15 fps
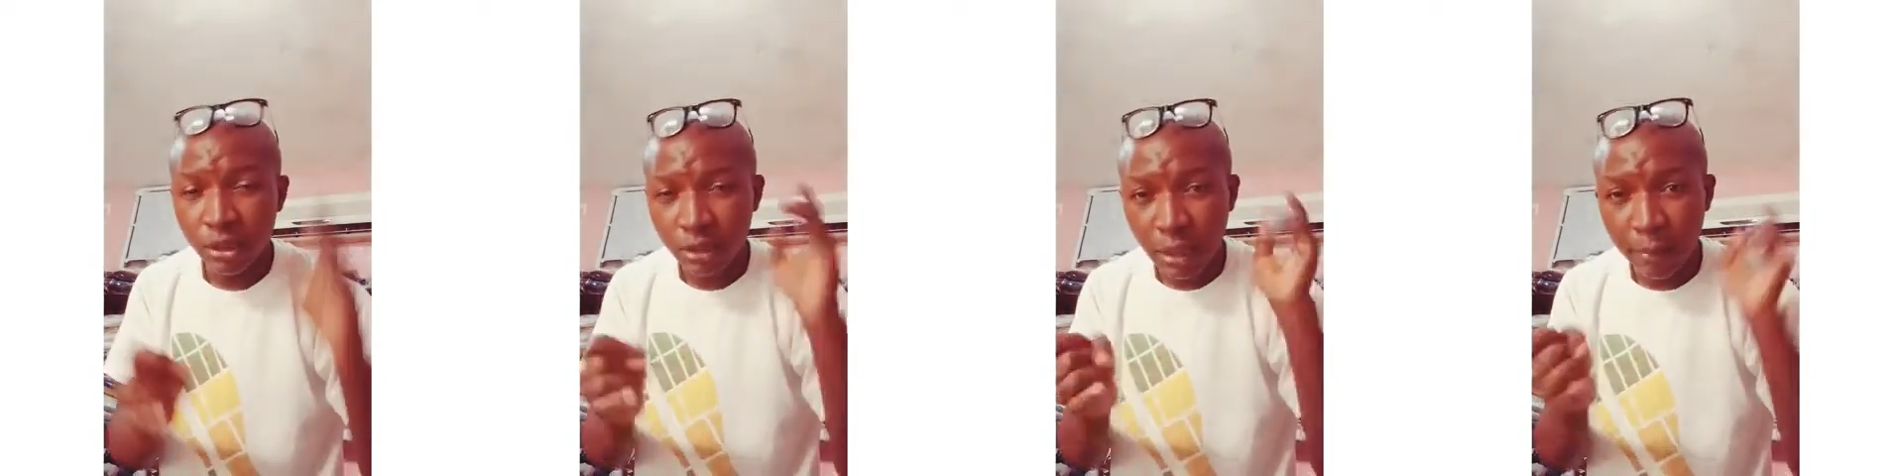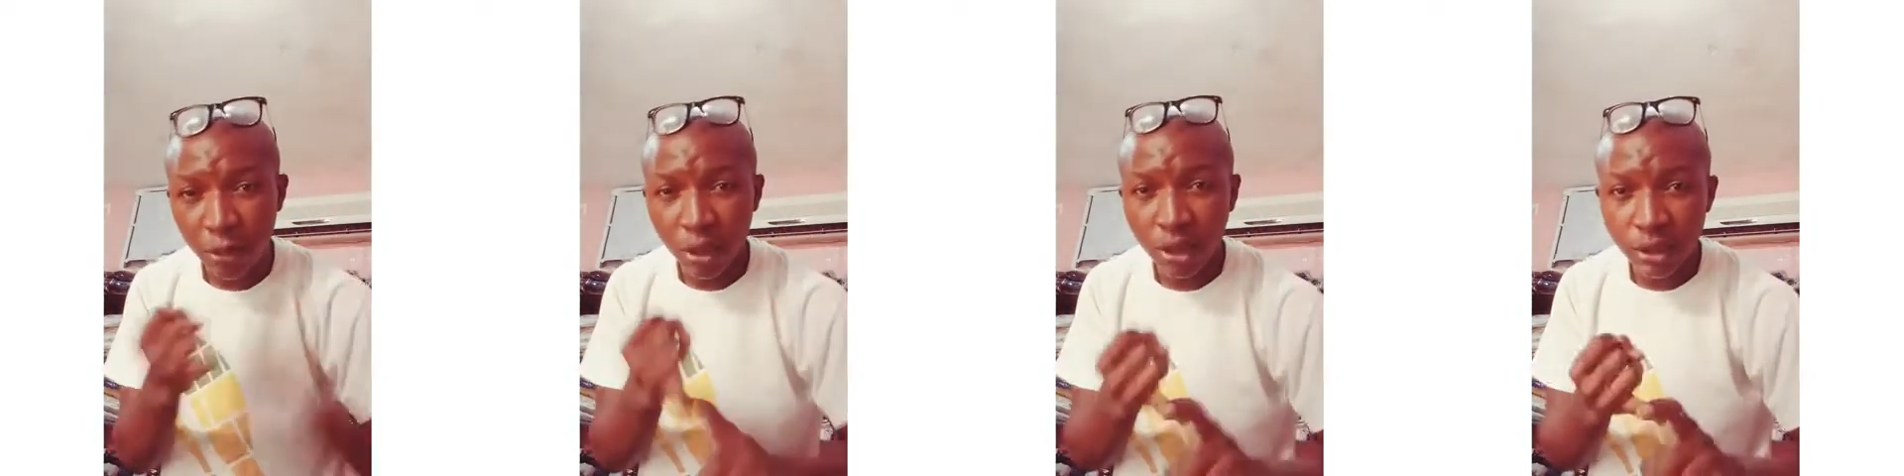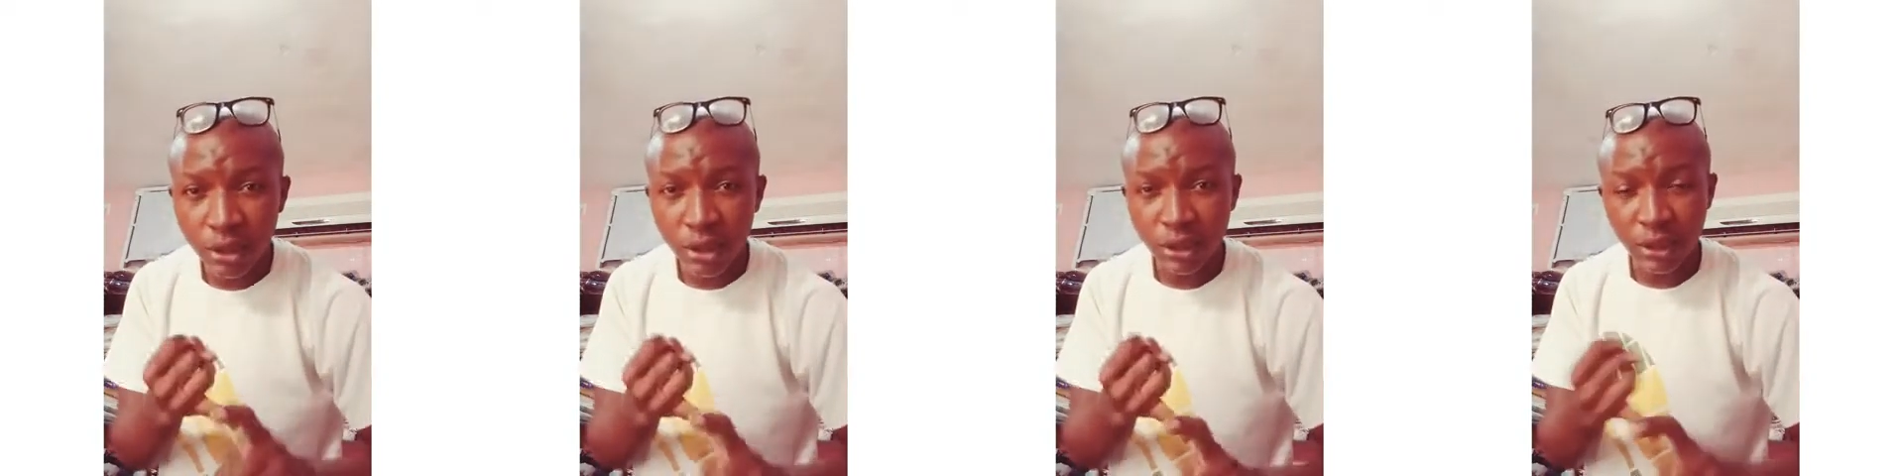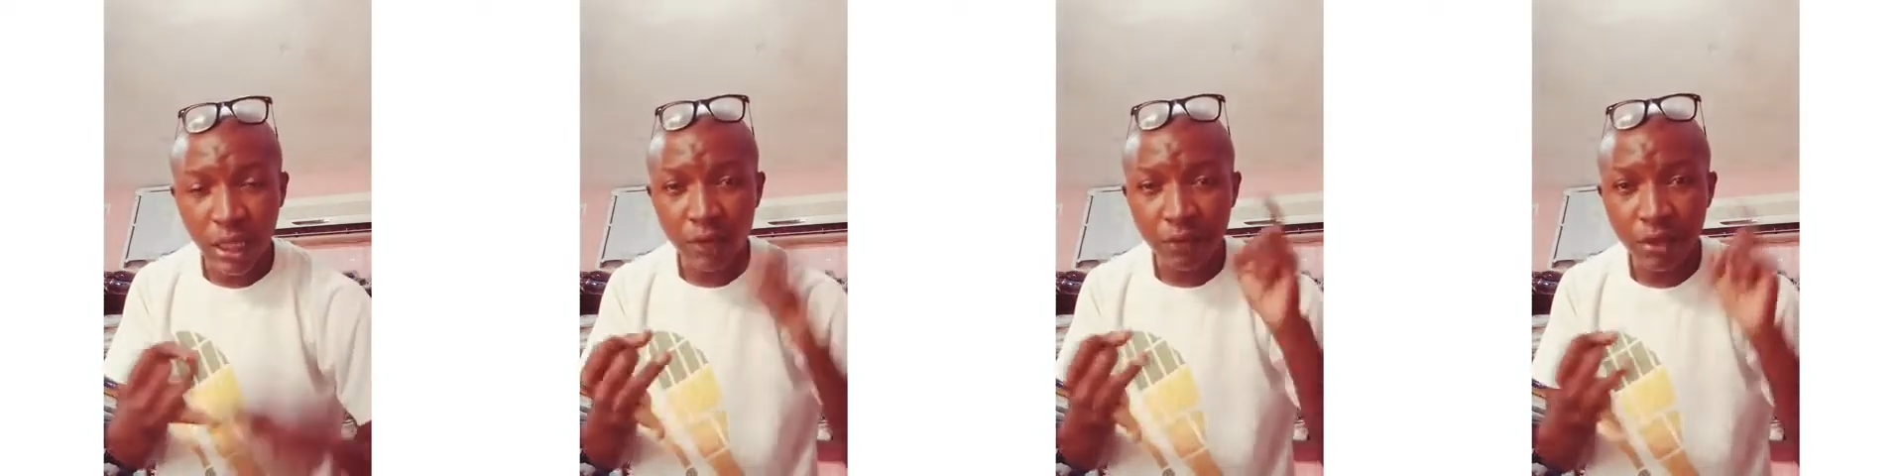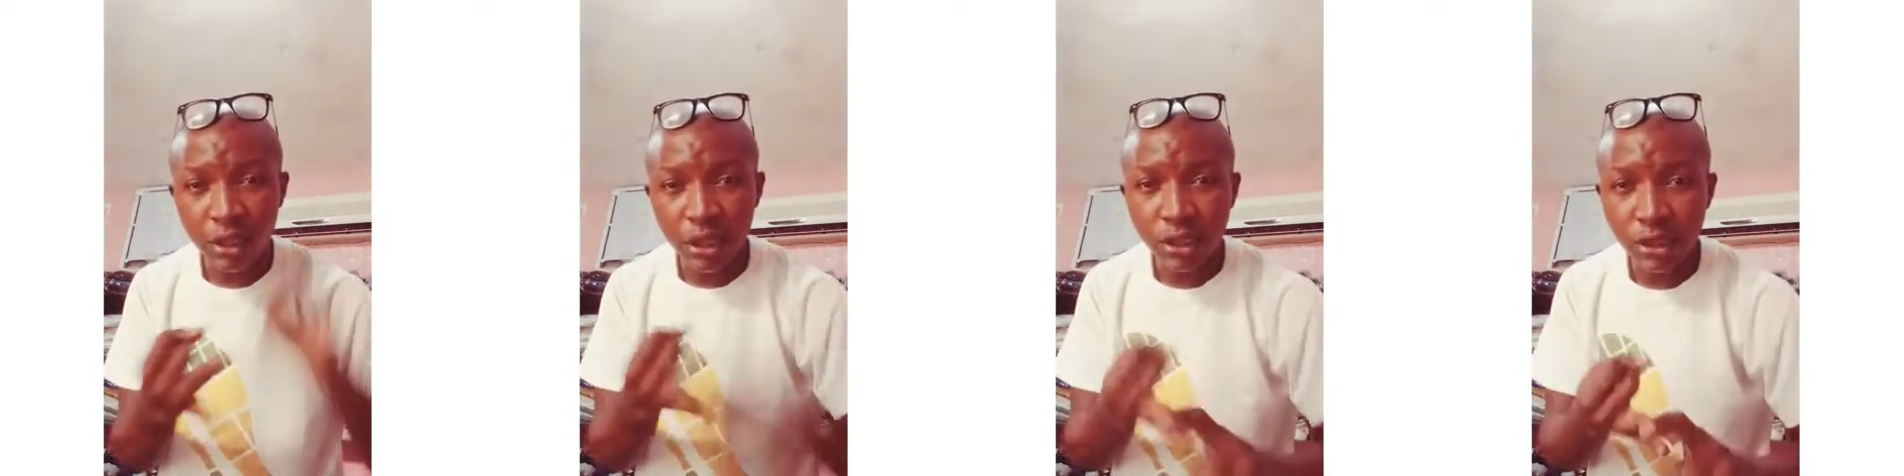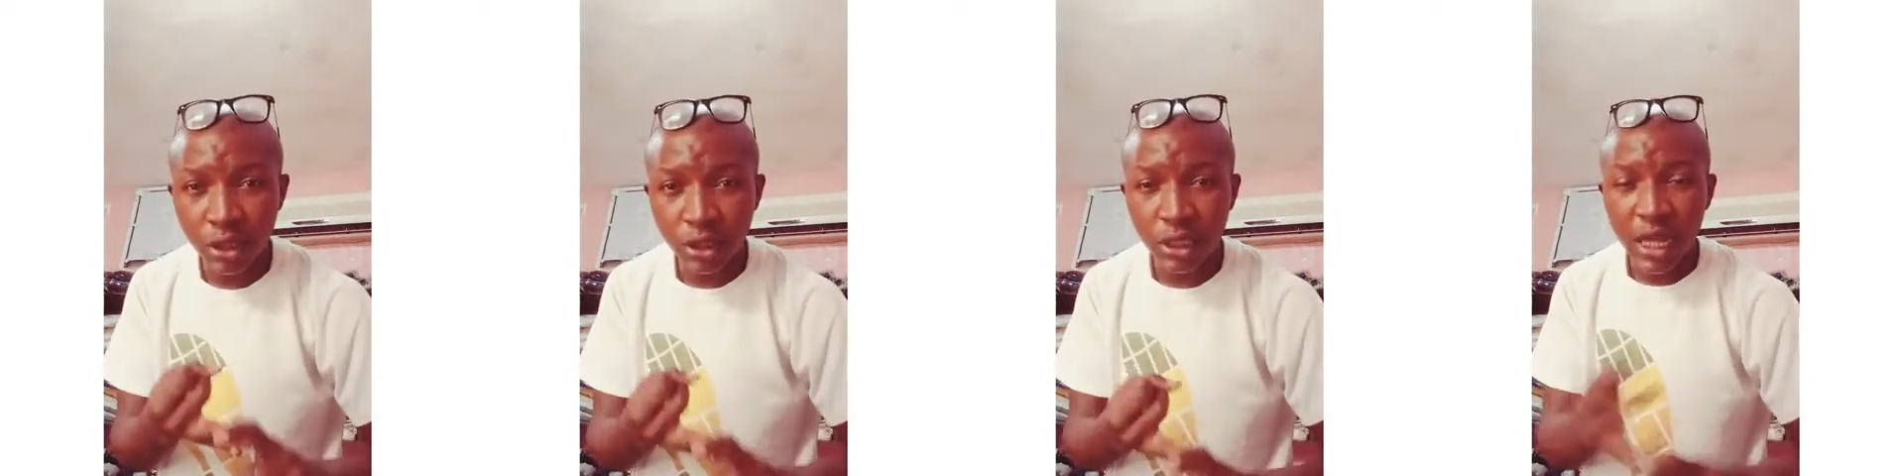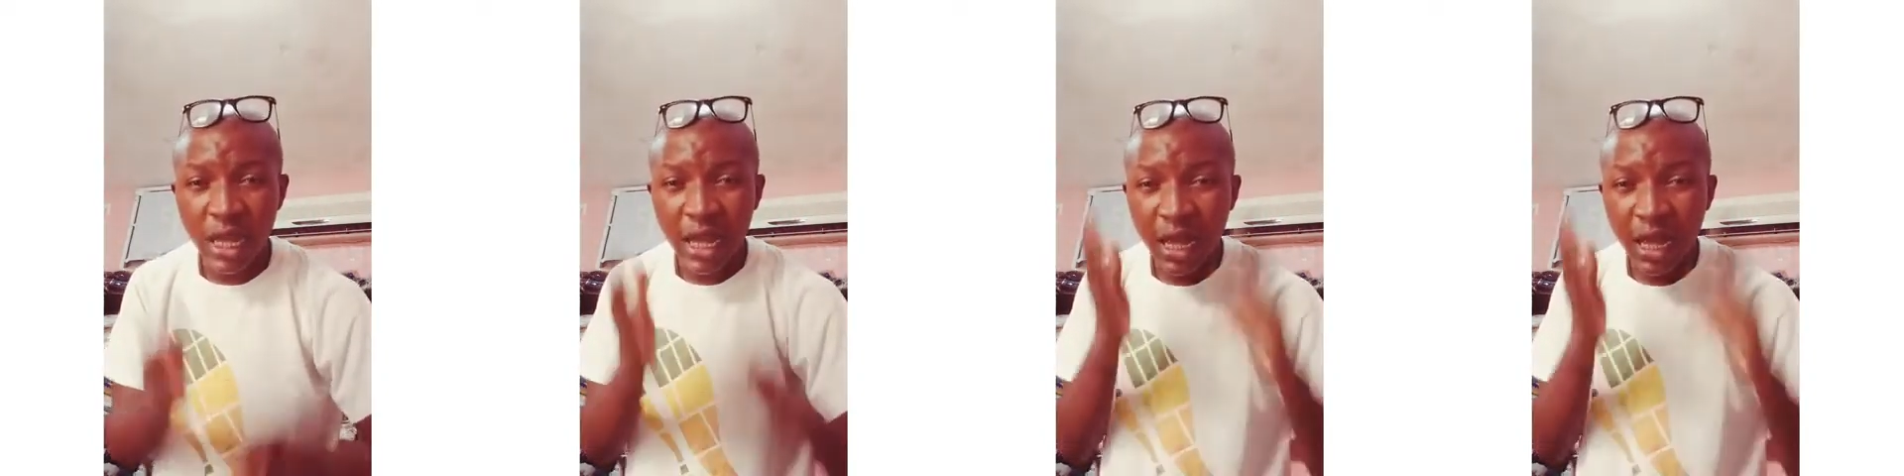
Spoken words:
that politics and religion